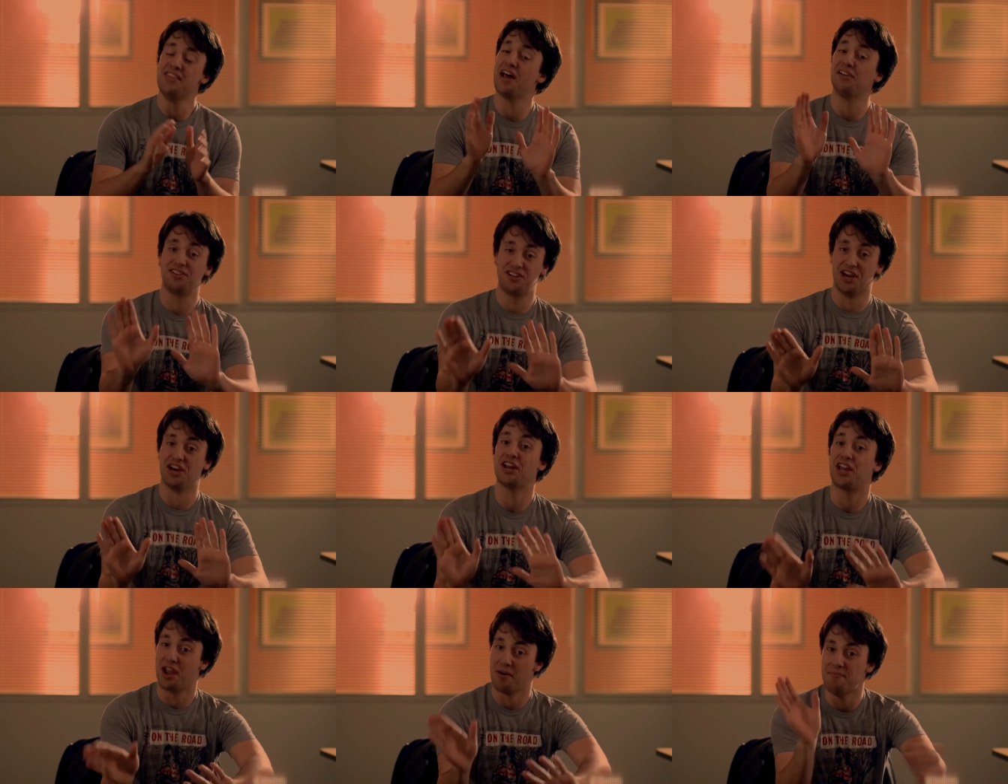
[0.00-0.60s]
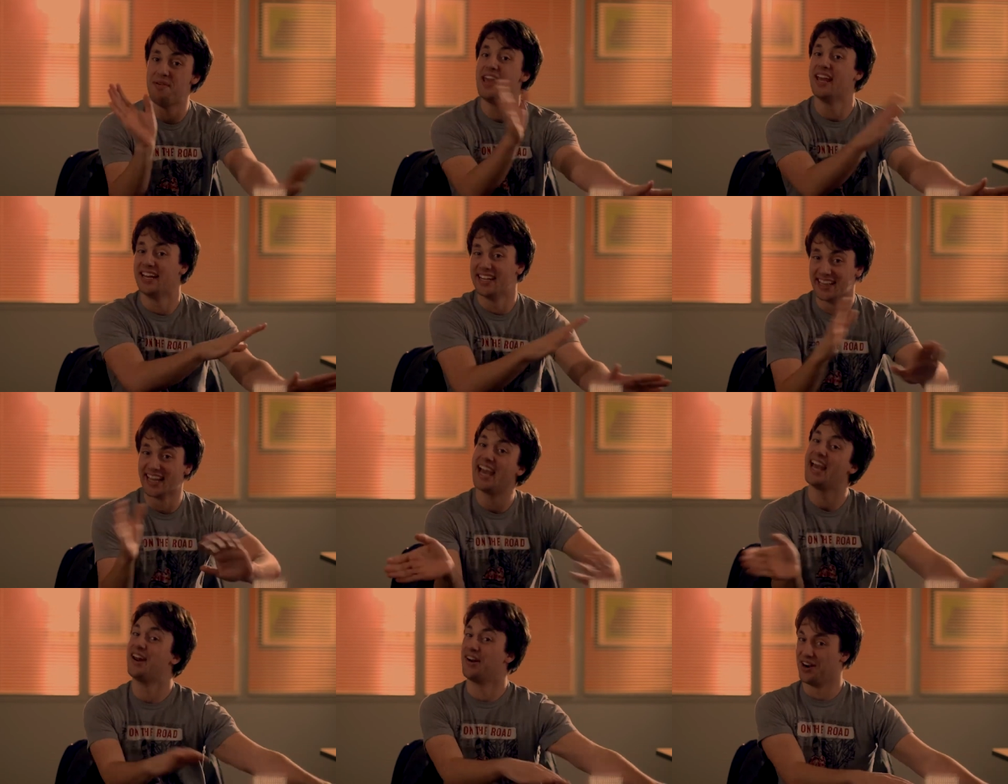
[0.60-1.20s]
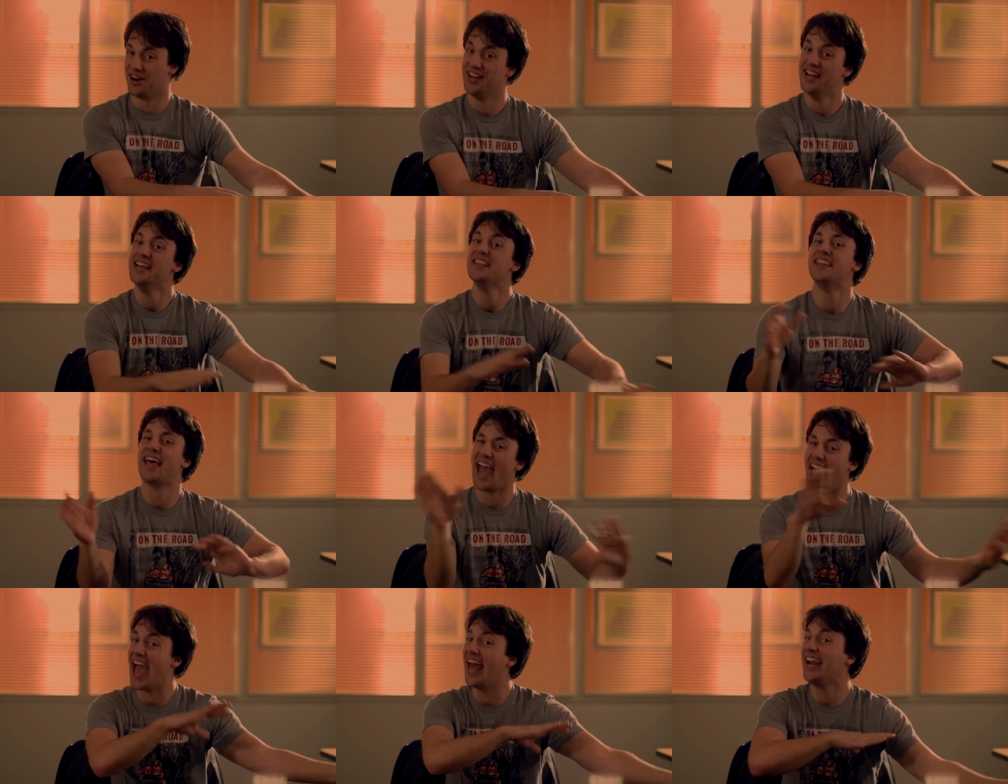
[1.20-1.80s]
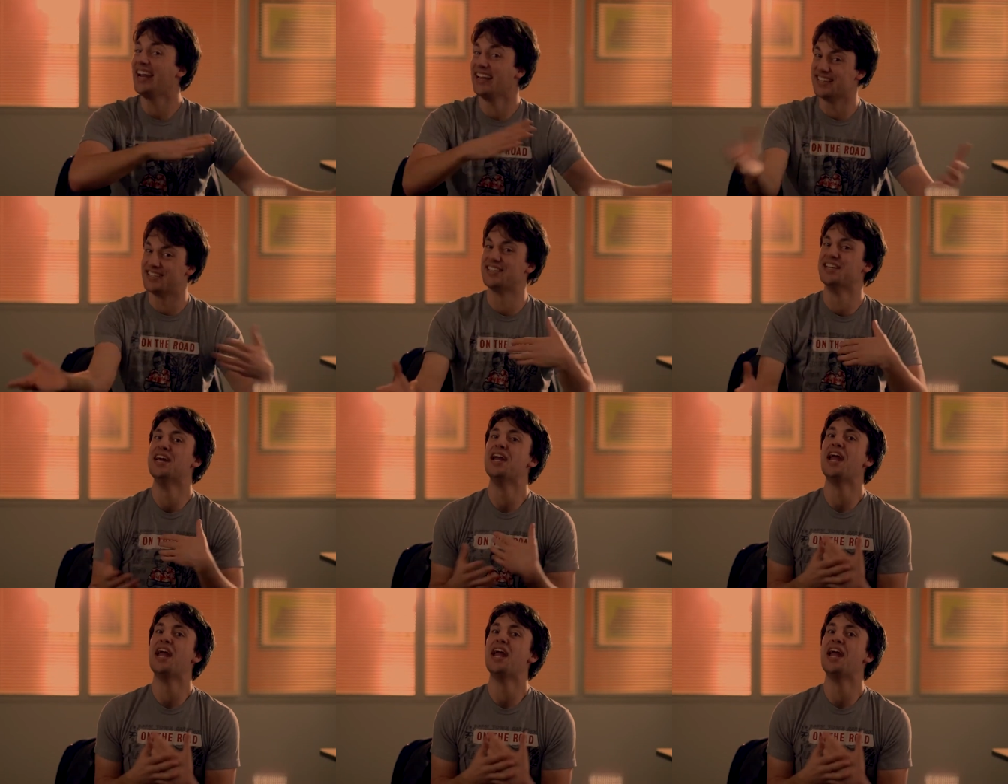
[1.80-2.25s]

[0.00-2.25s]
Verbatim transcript: that's gonna come in later. The hat is